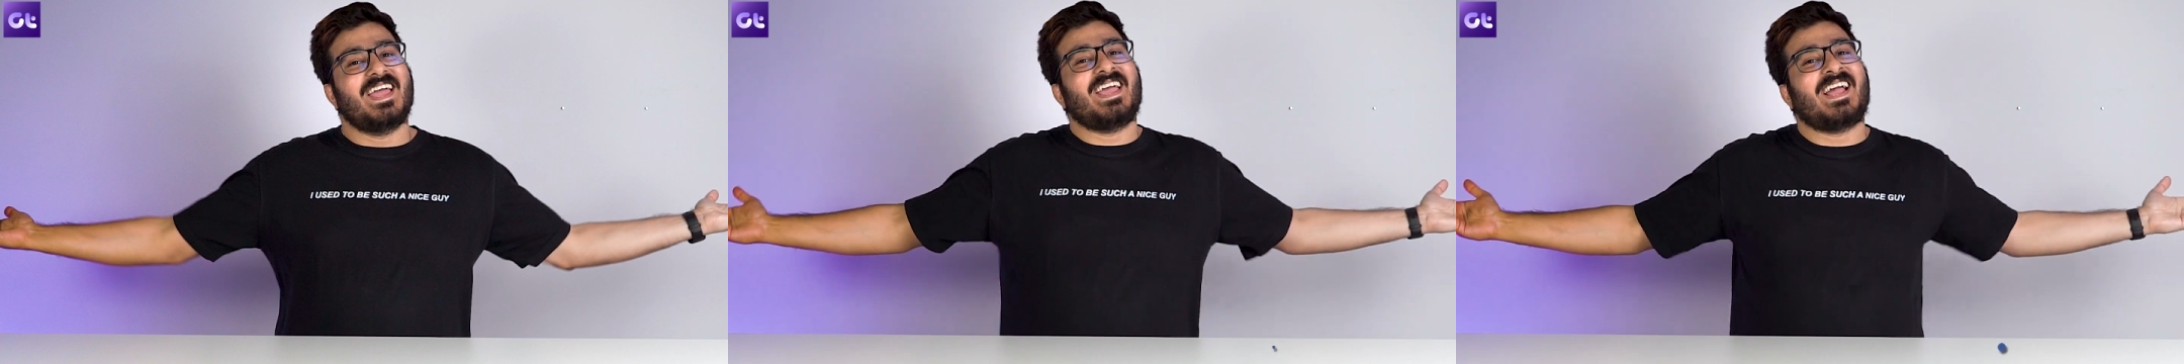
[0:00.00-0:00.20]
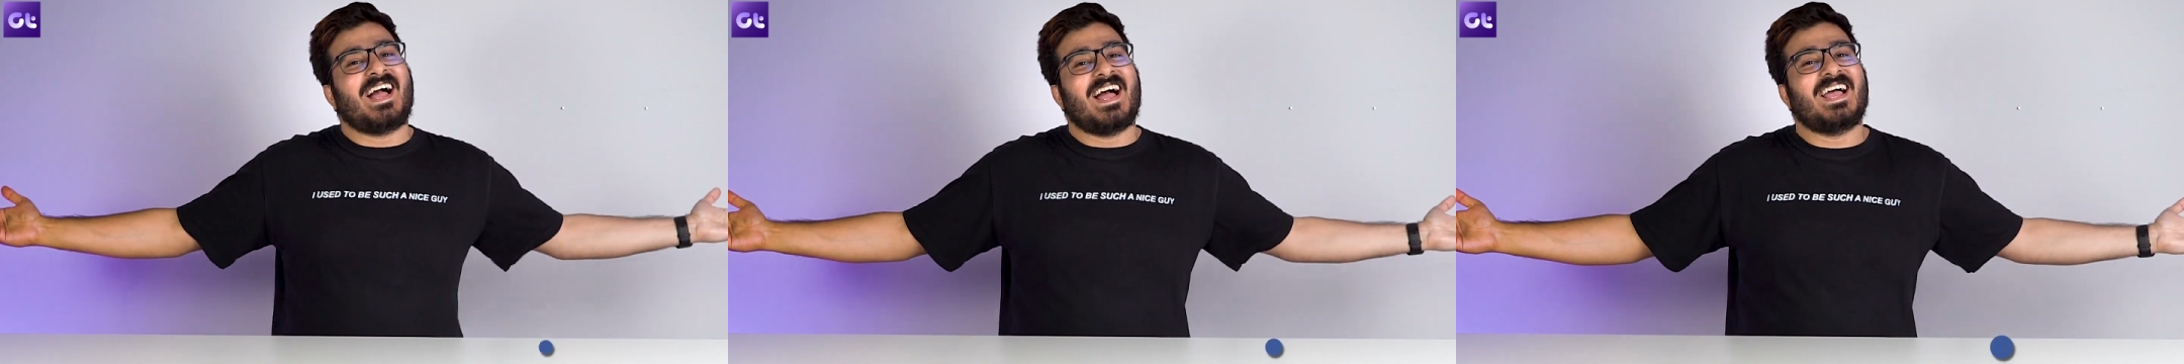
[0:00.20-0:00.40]

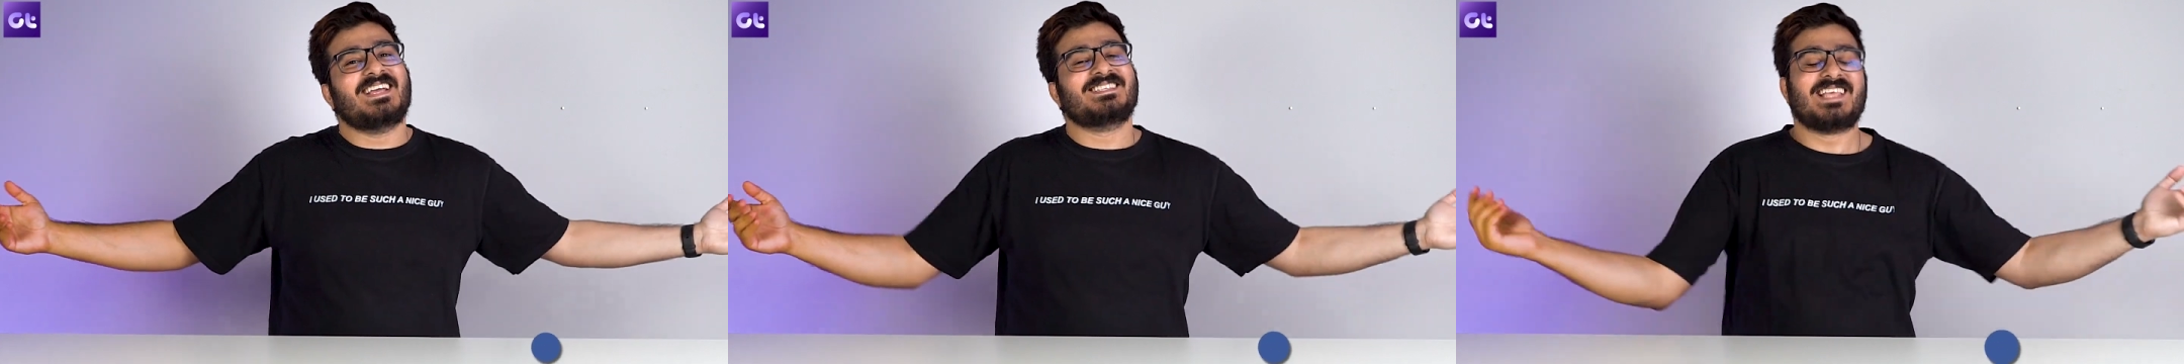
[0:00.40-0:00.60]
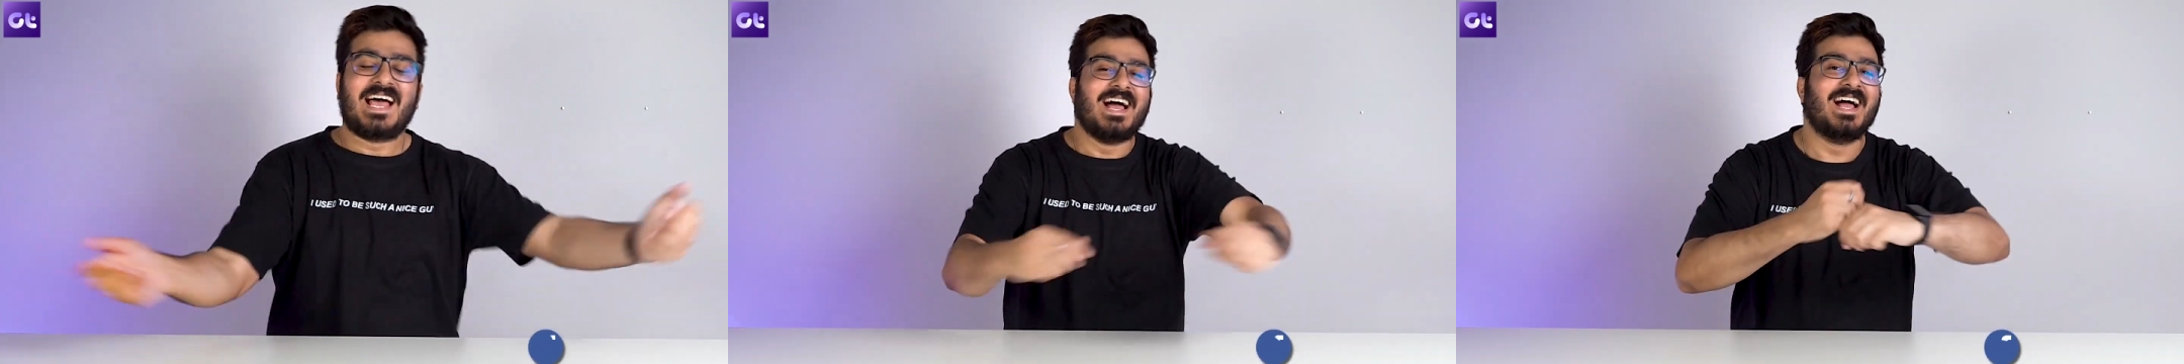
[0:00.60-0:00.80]
Hey
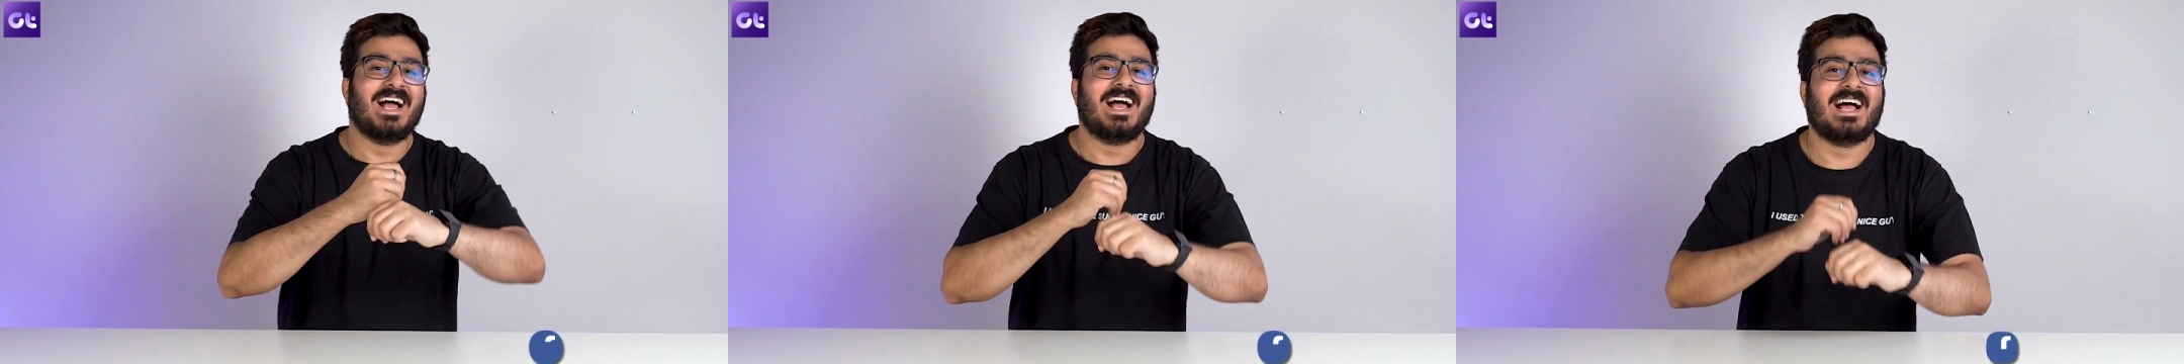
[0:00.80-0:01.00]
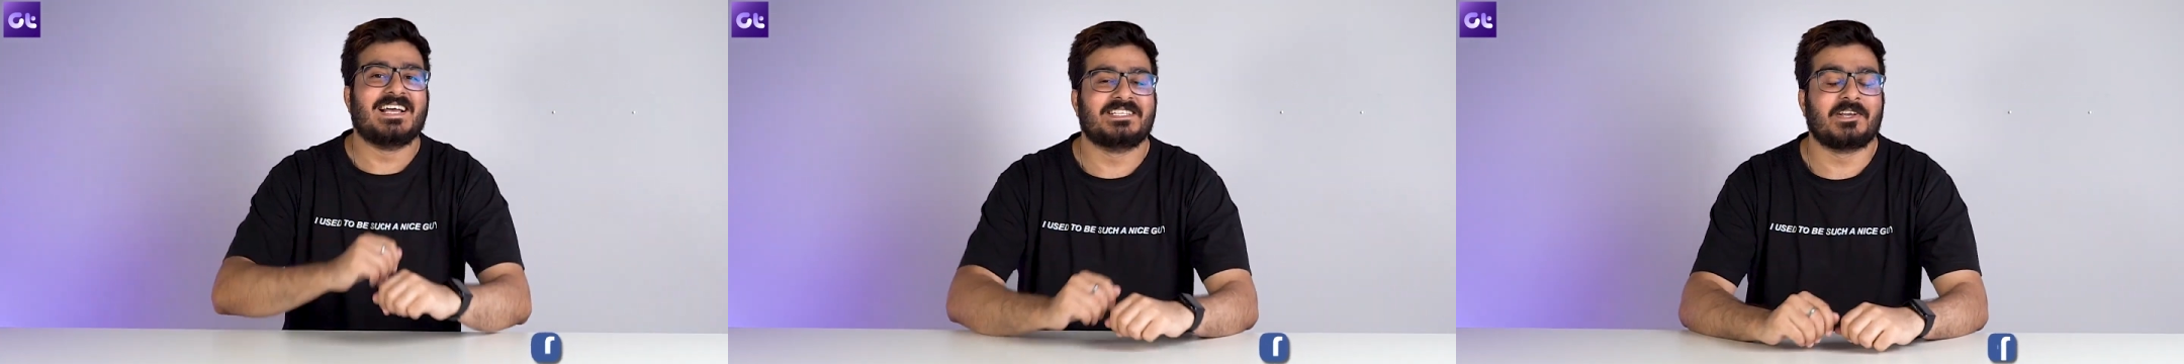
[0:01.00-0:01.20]
guys,
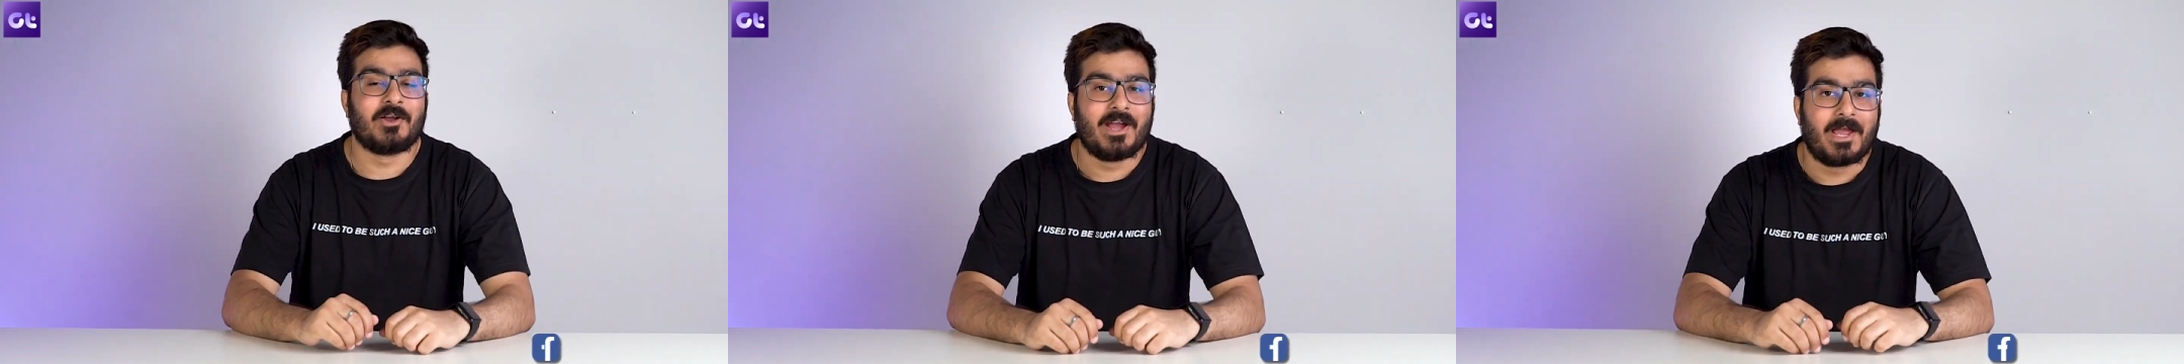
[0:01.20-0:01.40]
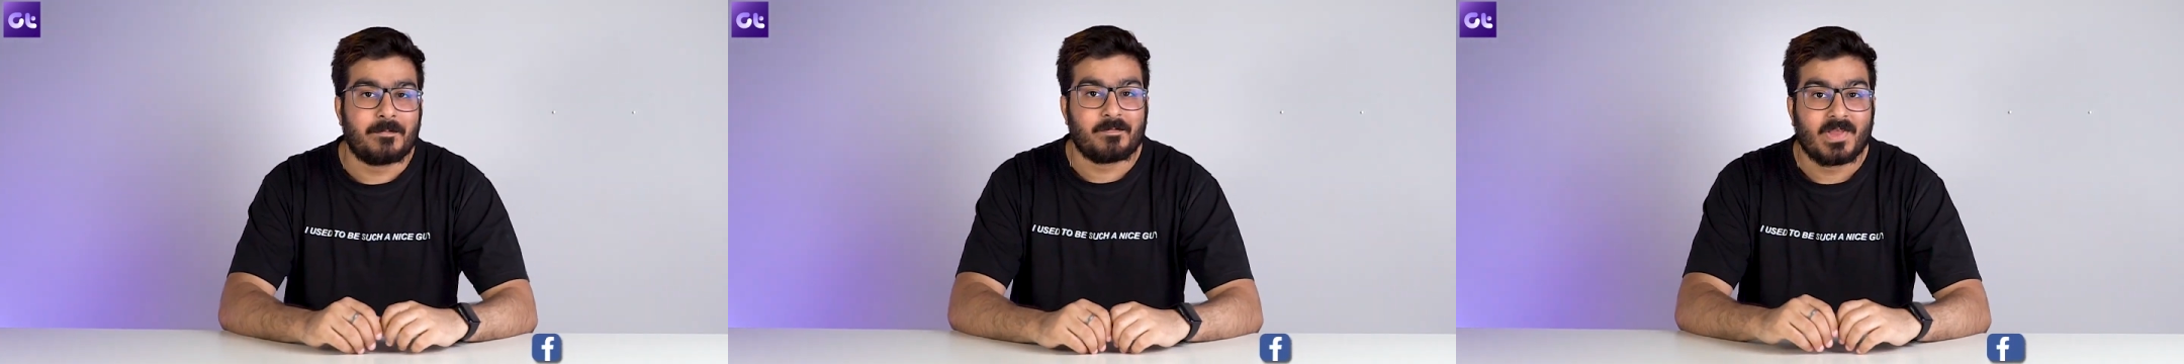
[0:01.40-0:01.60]
how's it
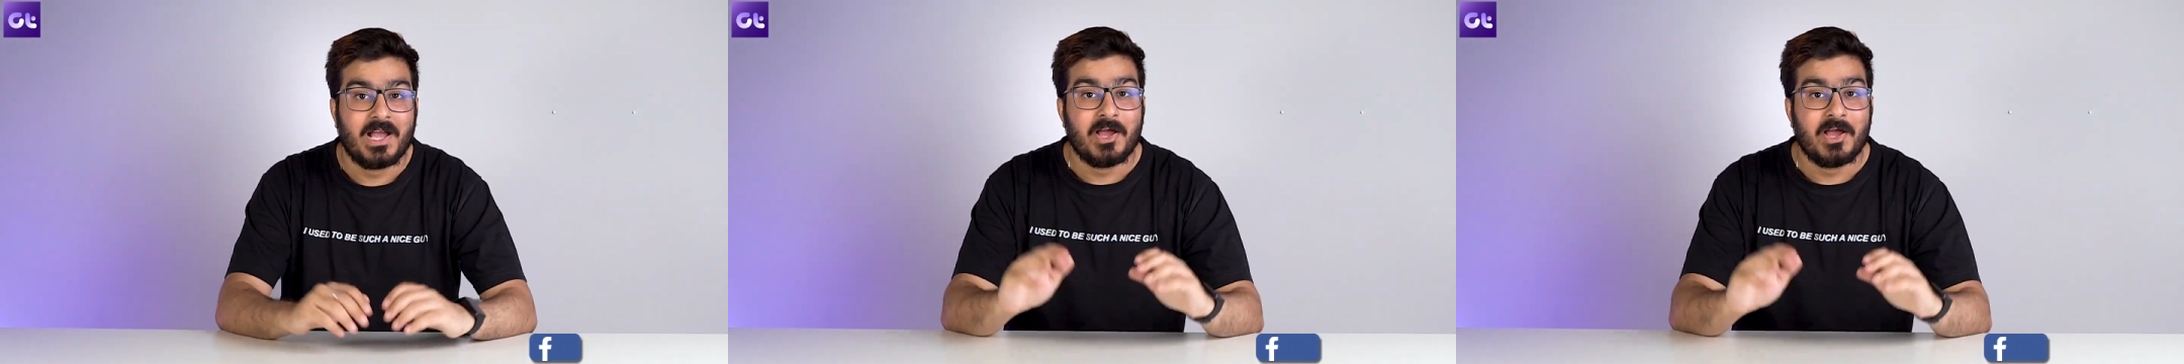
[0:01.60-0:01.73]
going?